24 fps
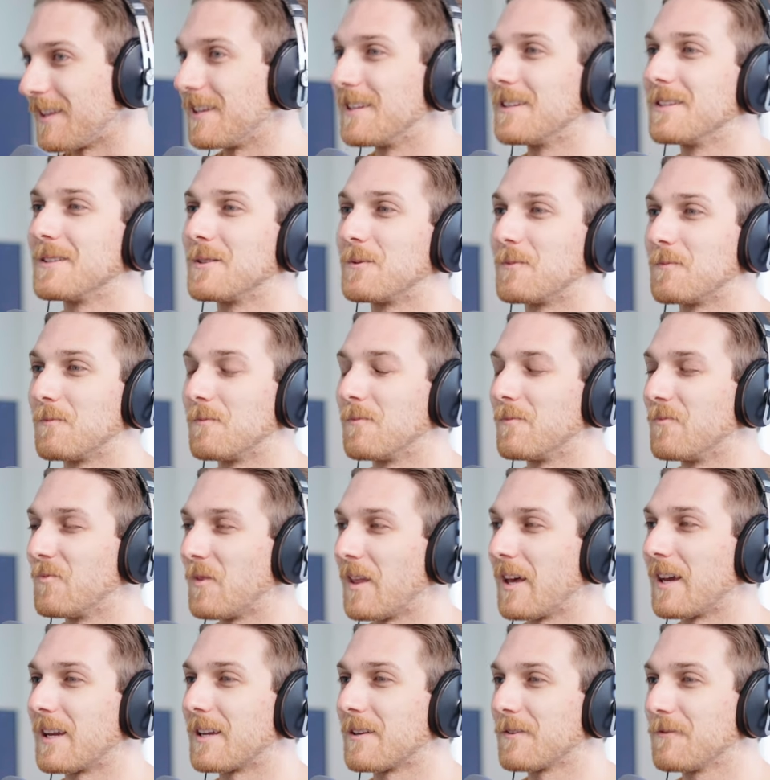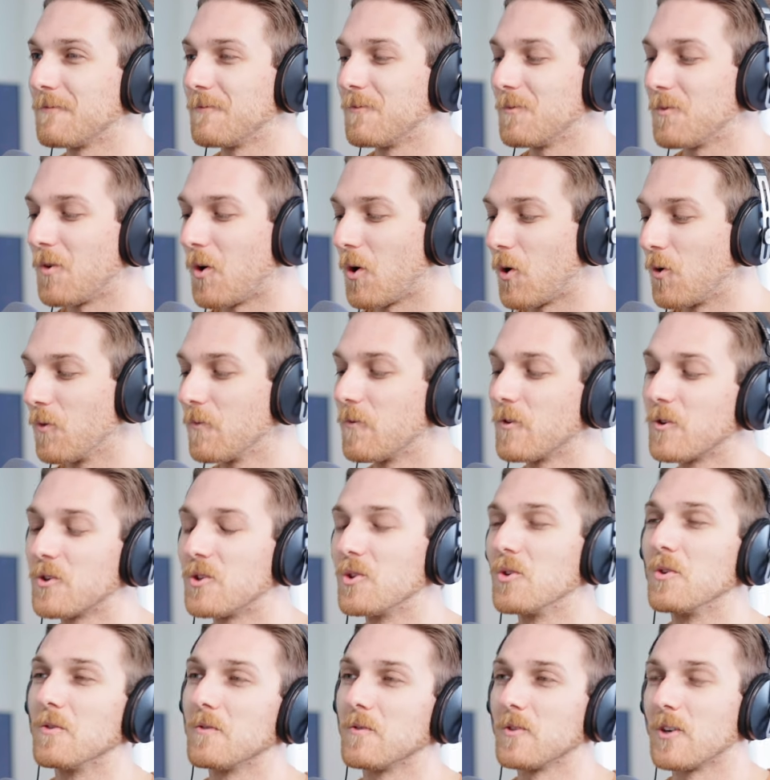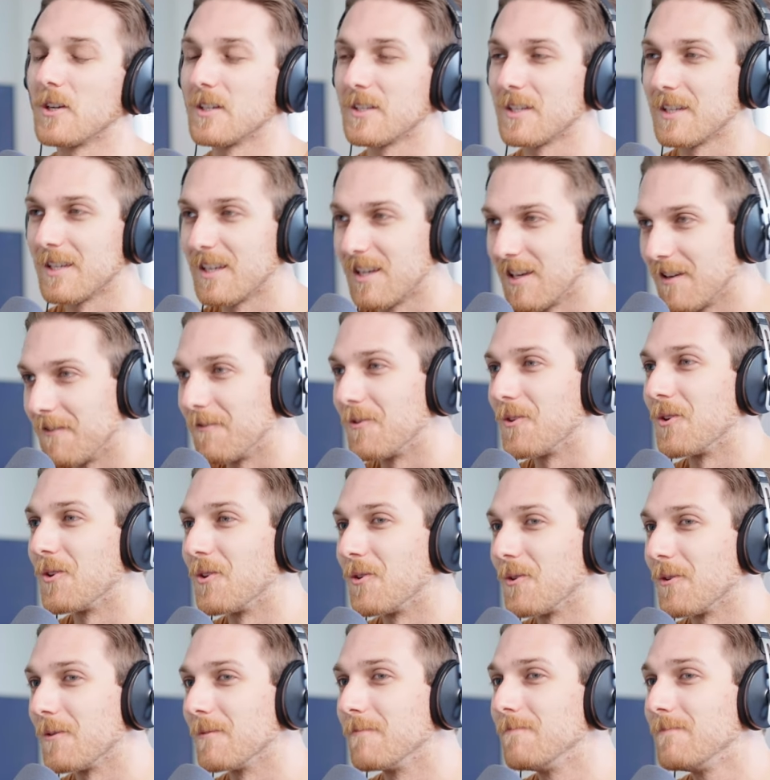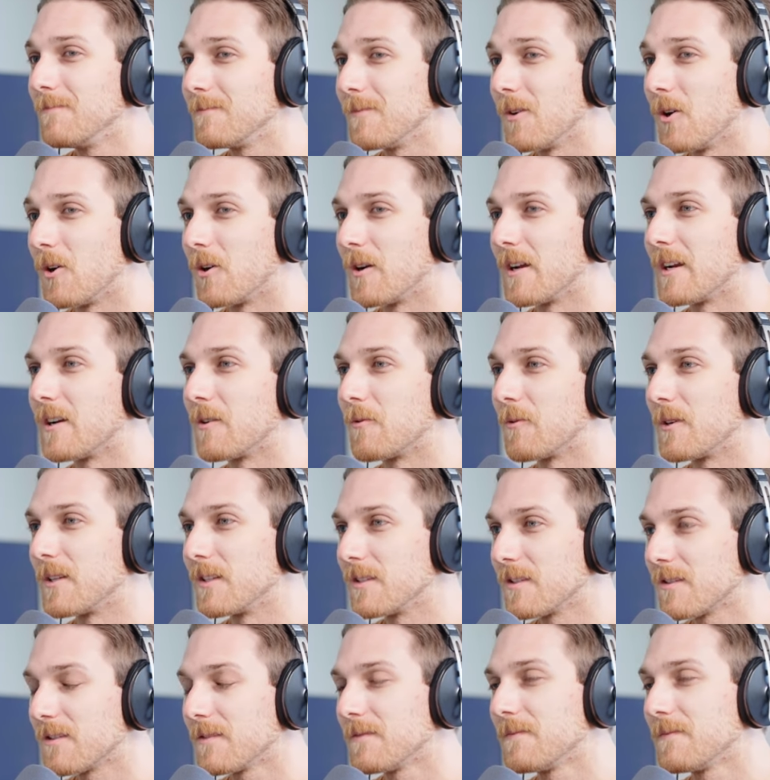it is like overdue for us to give you our heroines.